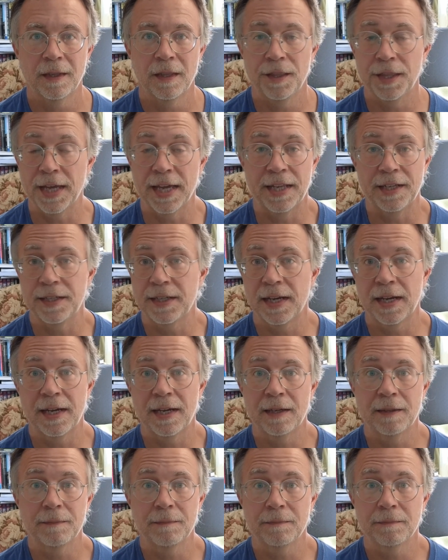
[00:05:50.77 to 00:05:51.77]
then
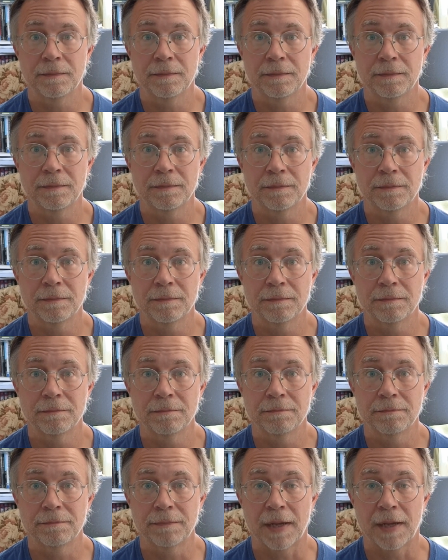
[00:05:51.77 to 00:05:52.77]
I've
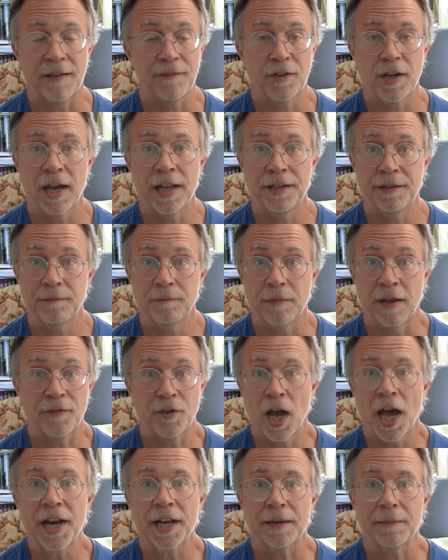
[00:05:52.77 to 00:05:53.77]
got
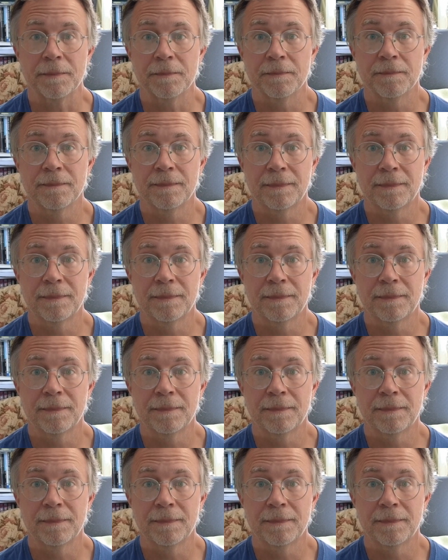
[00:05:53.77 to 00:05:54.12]
it.